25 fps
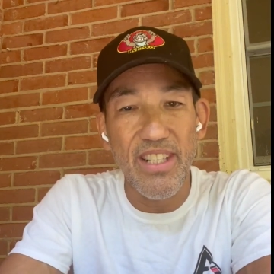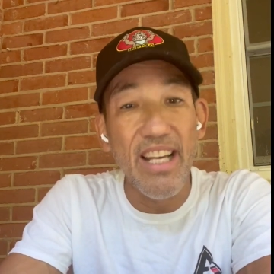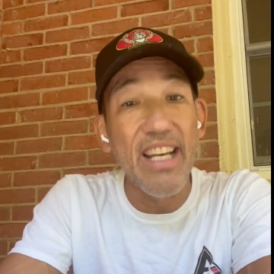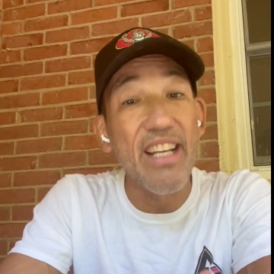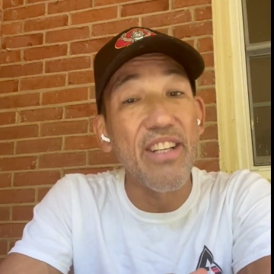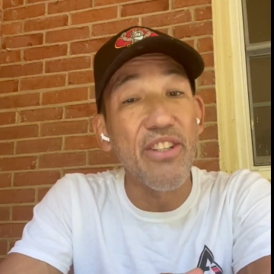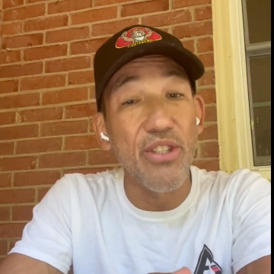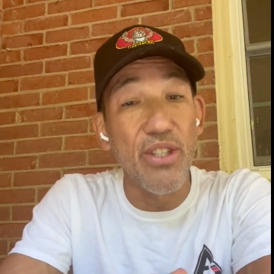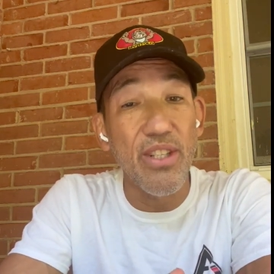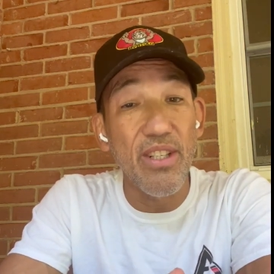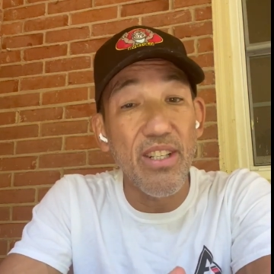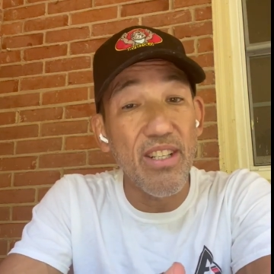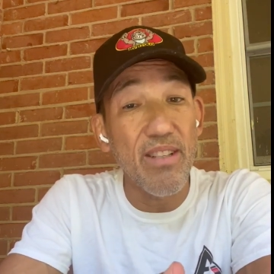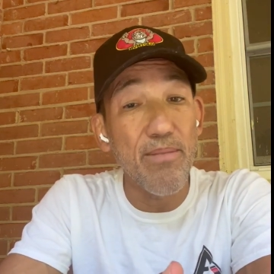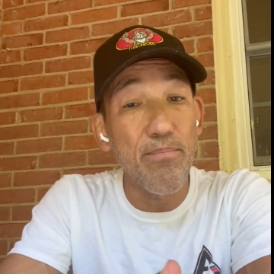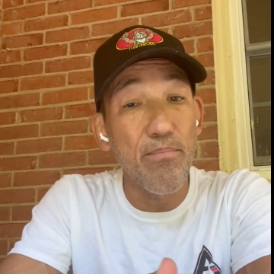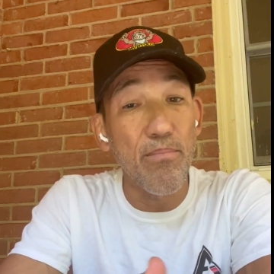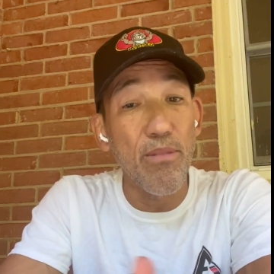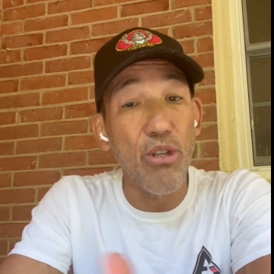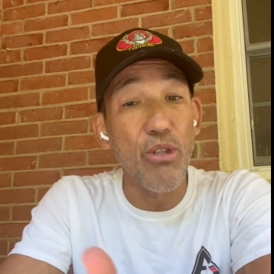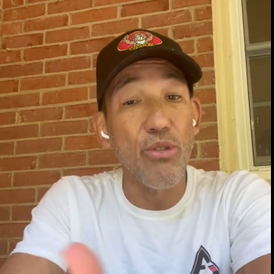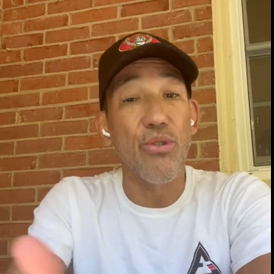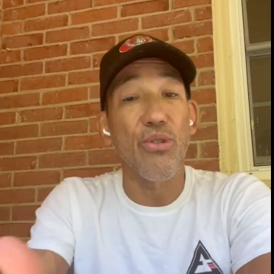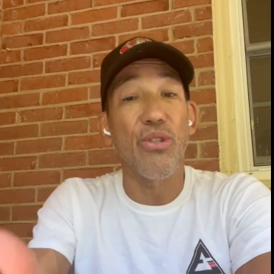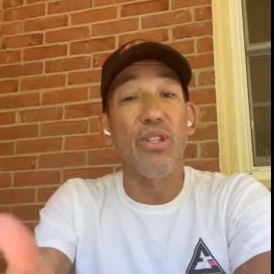And
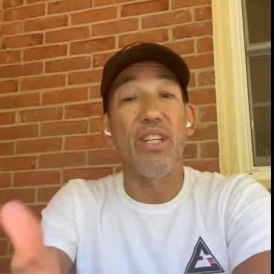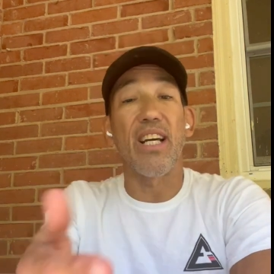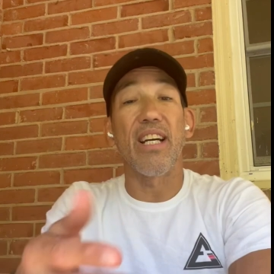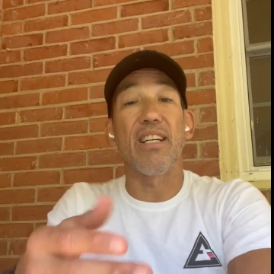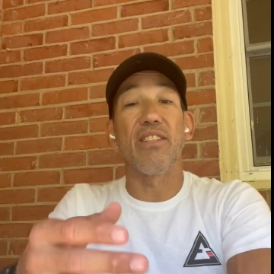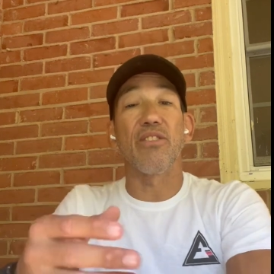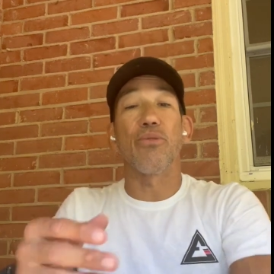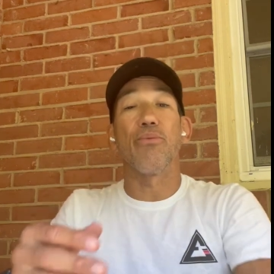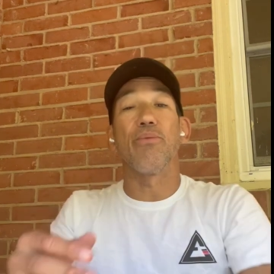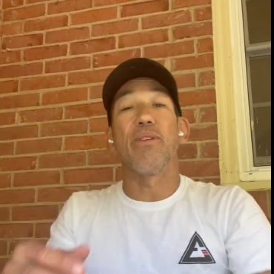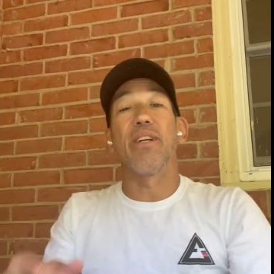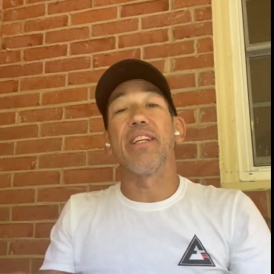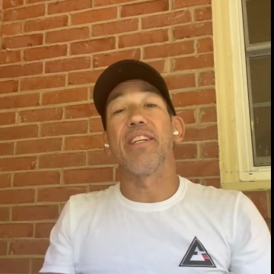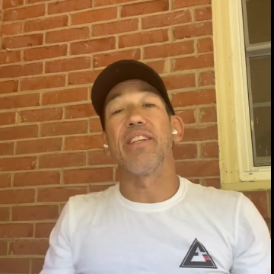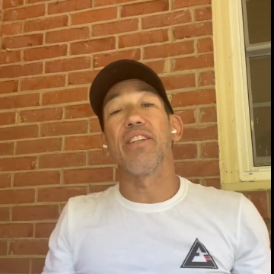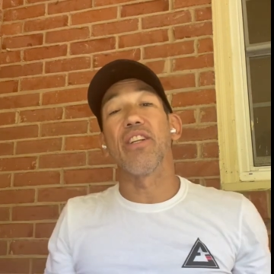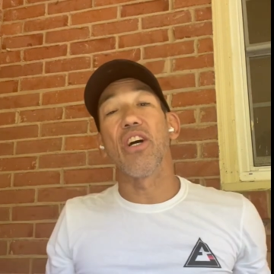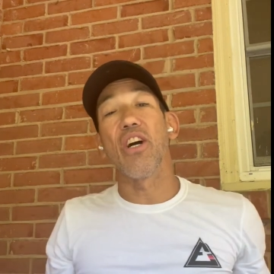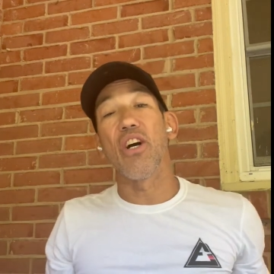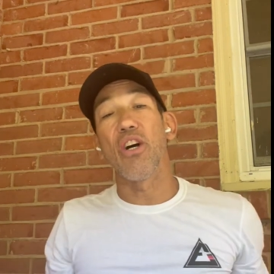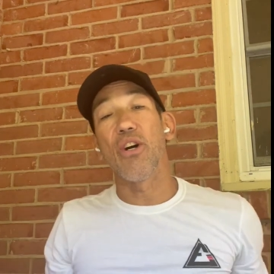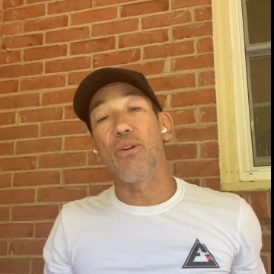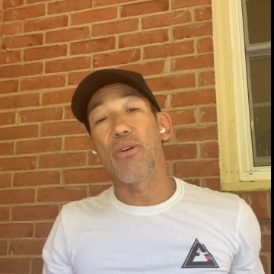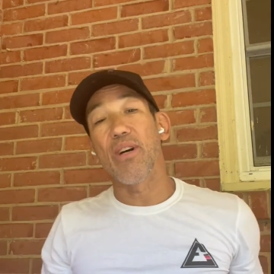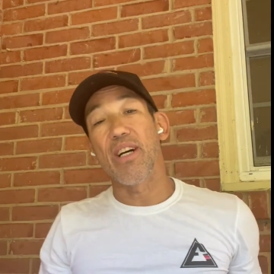most of you guys already
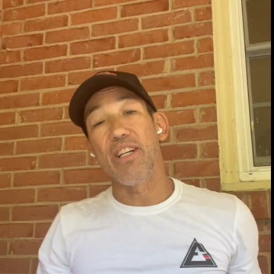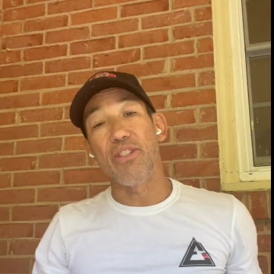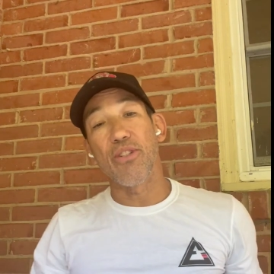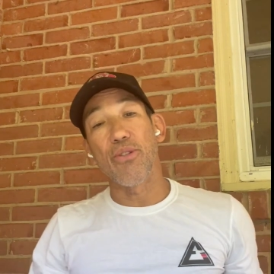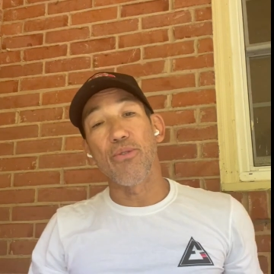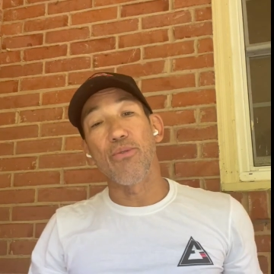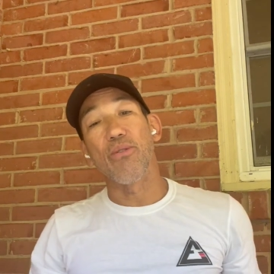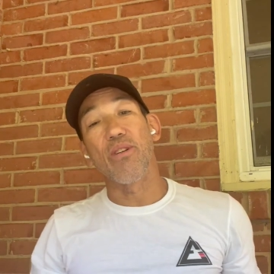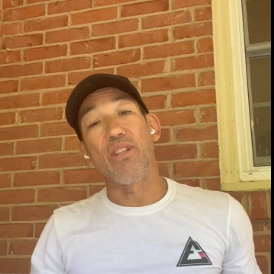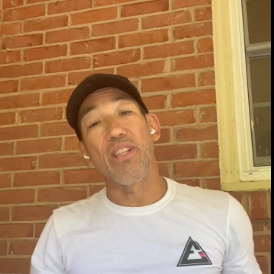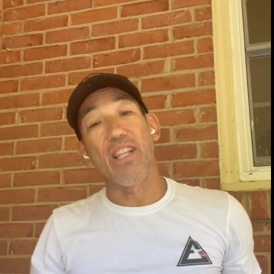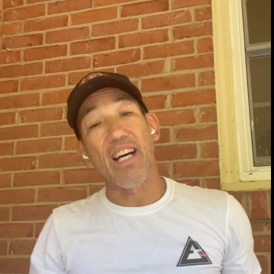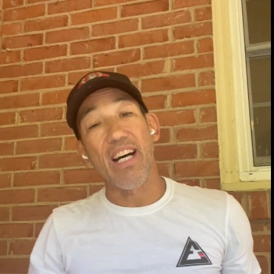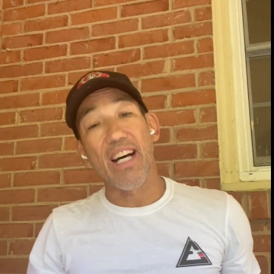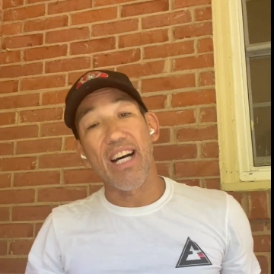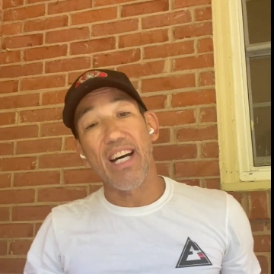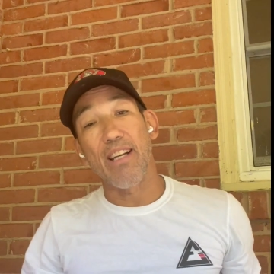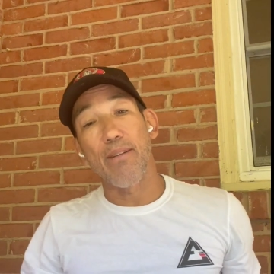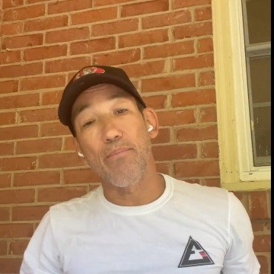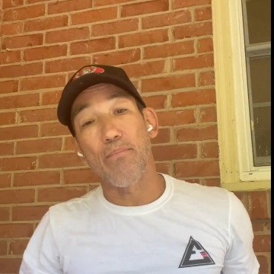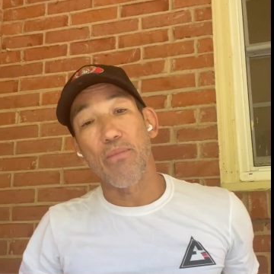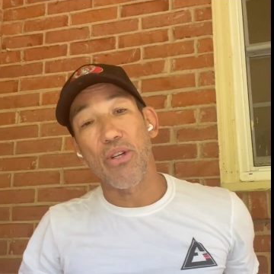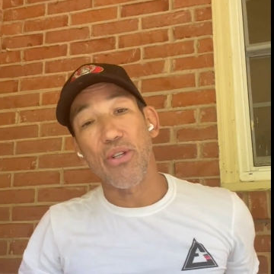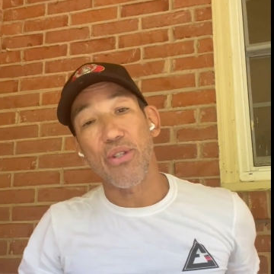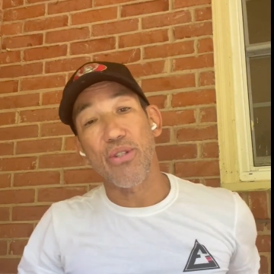know I do a lot
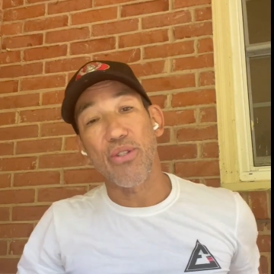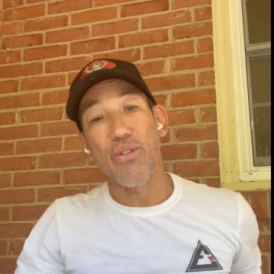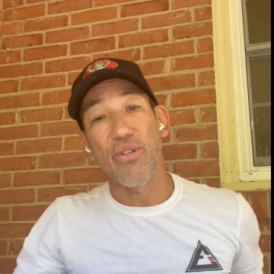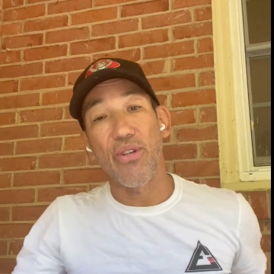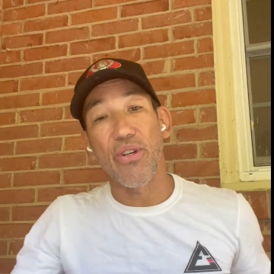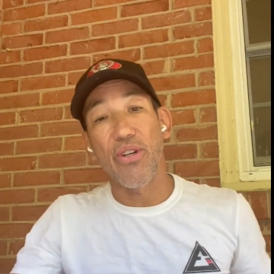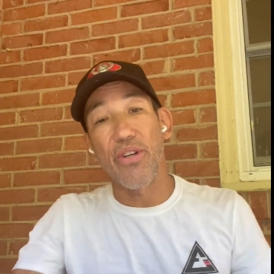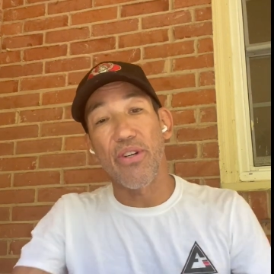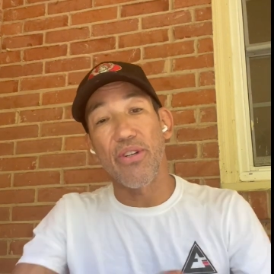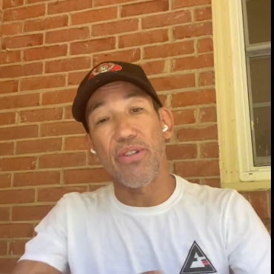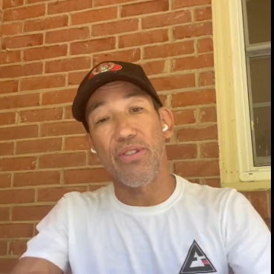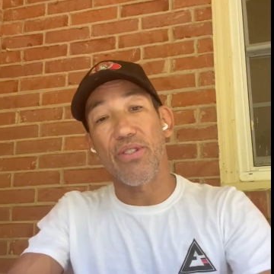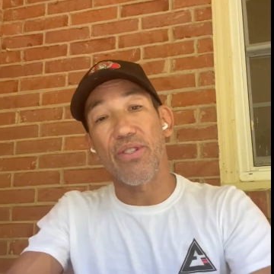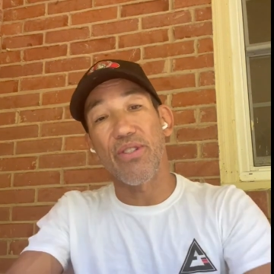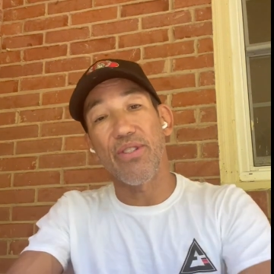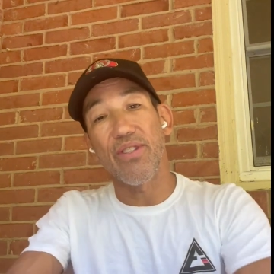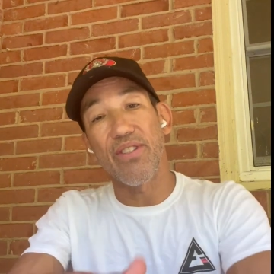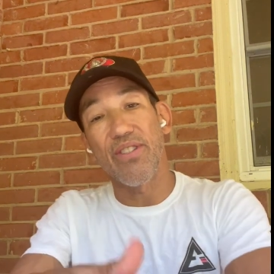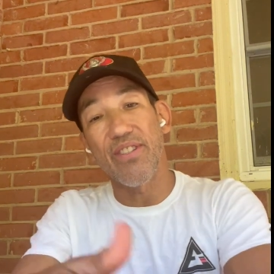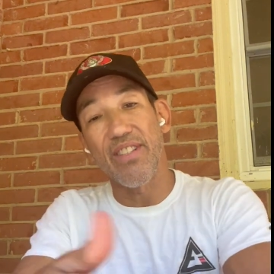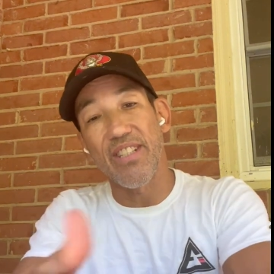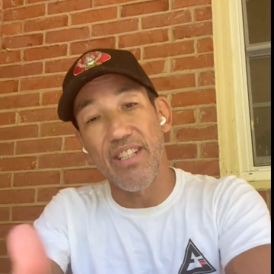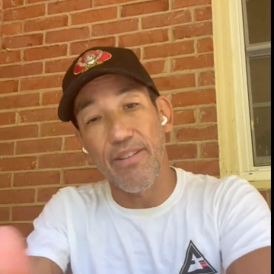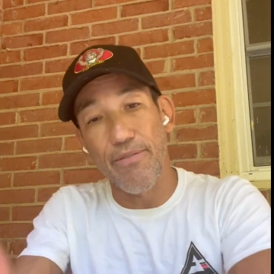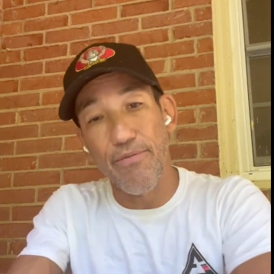of martial arts,
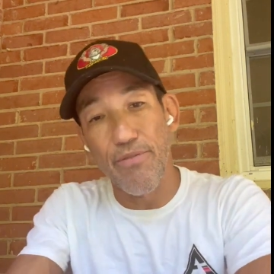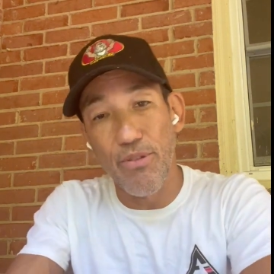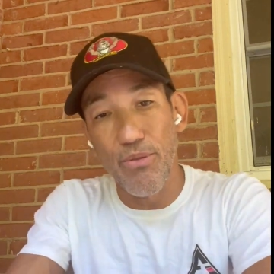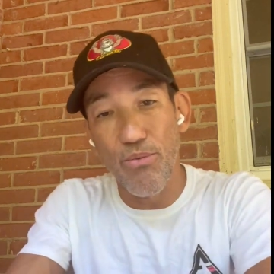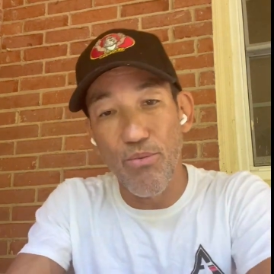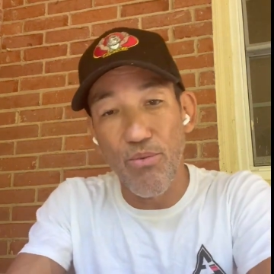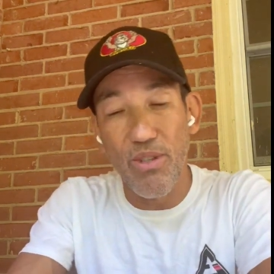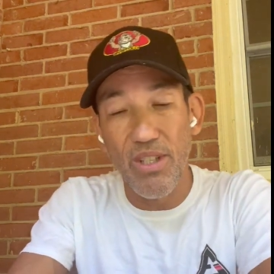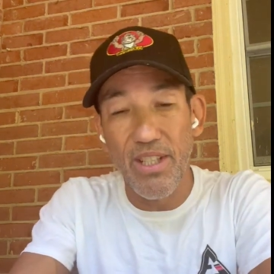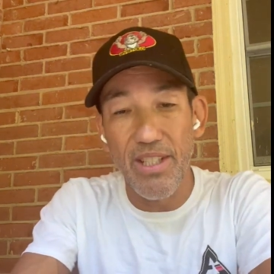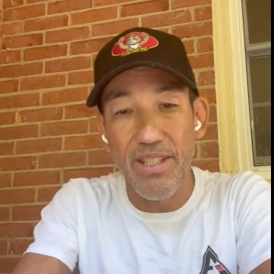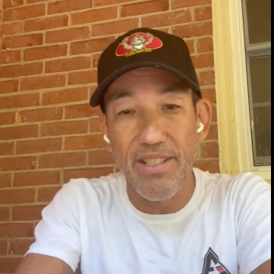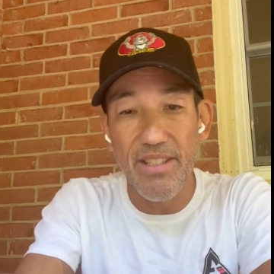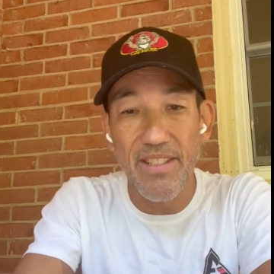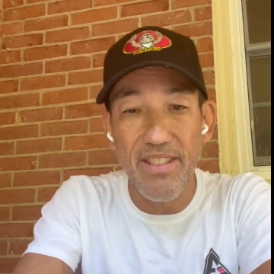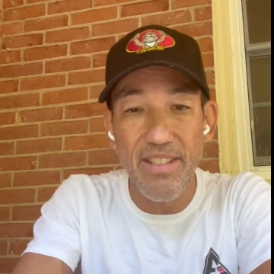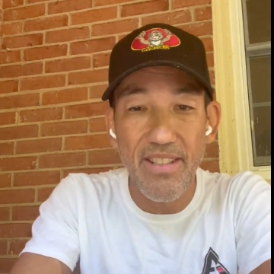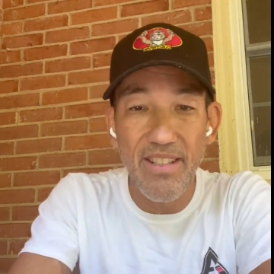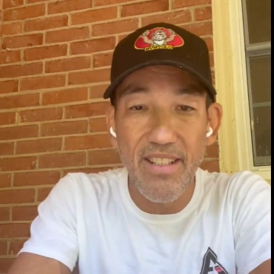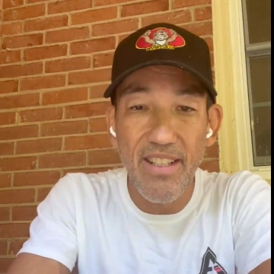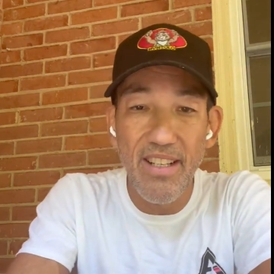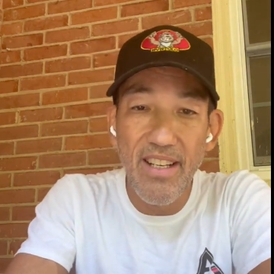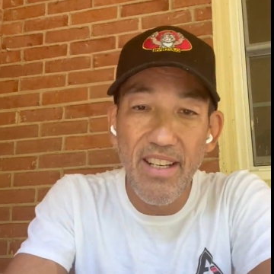different ones.